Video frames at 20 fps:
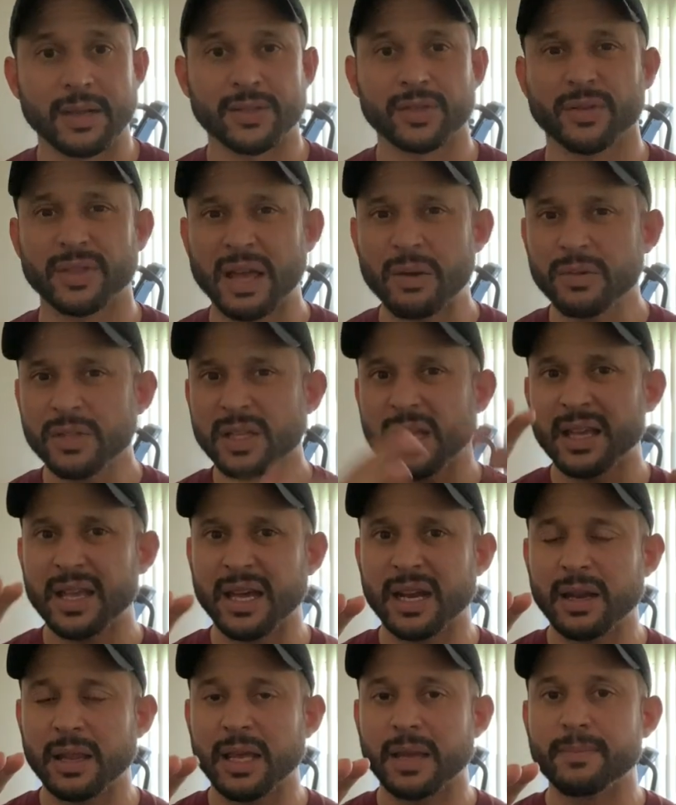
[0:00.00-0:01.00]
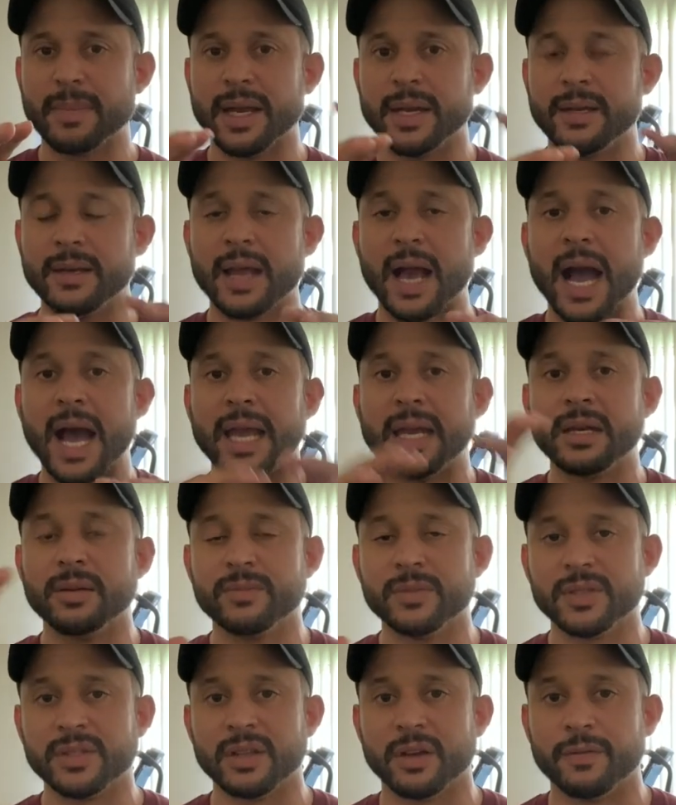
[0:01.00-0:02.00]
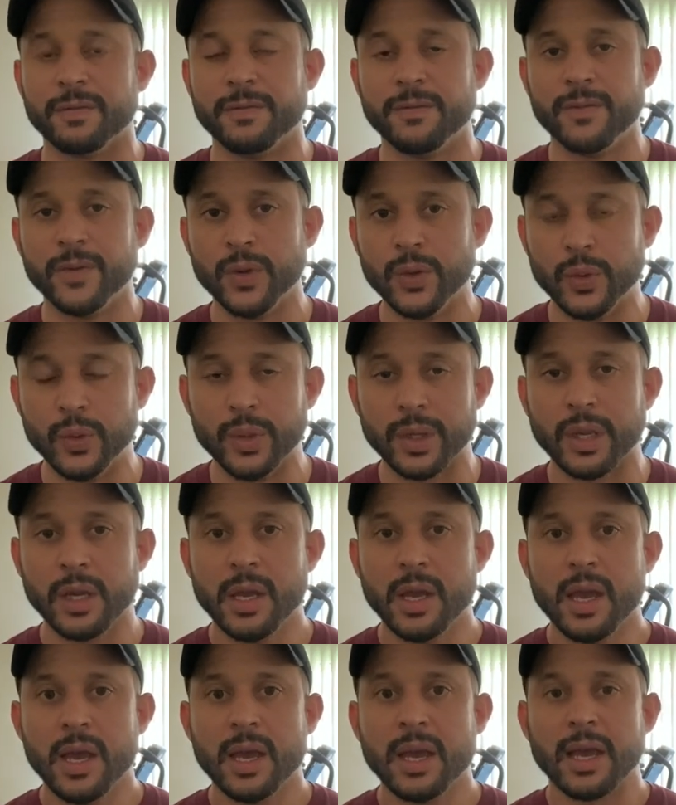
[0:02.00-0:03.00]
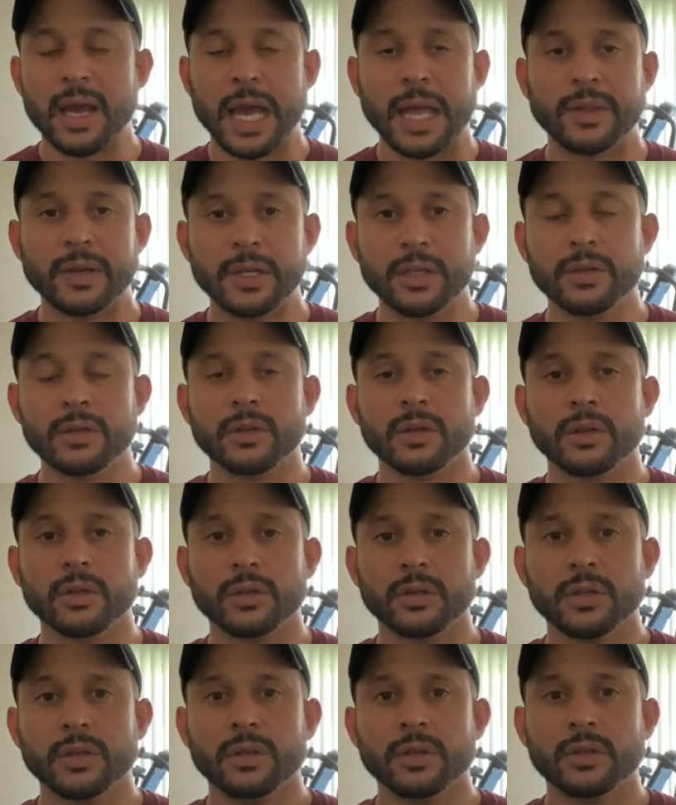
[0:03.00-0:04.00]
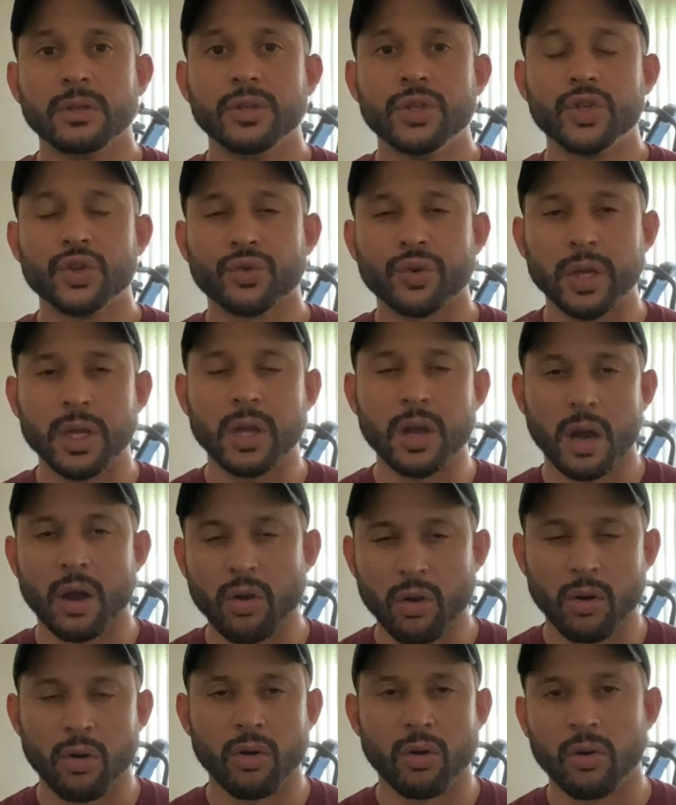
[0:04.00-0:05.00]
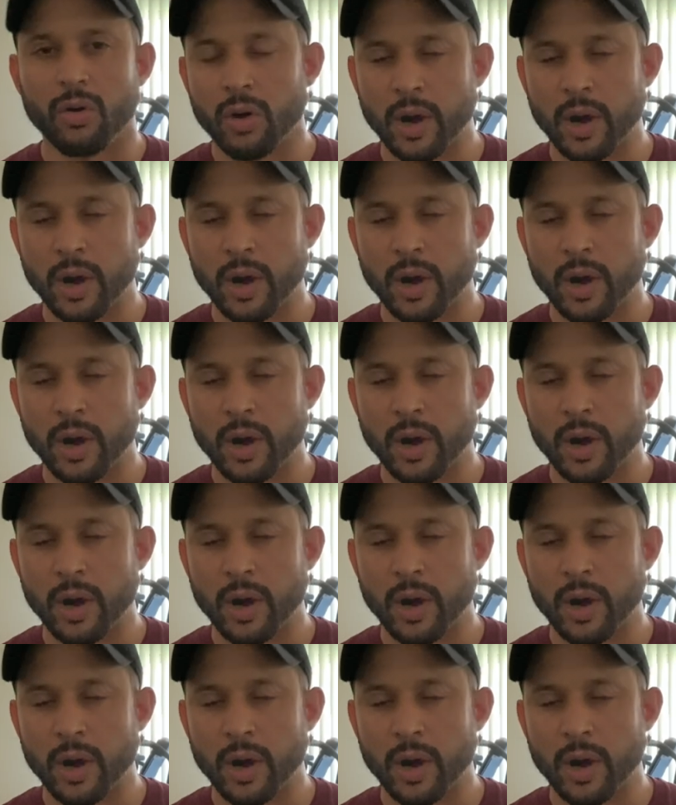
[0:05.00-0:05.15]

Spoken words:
So that was like kind of like my items of food. I didn't drink alcohol.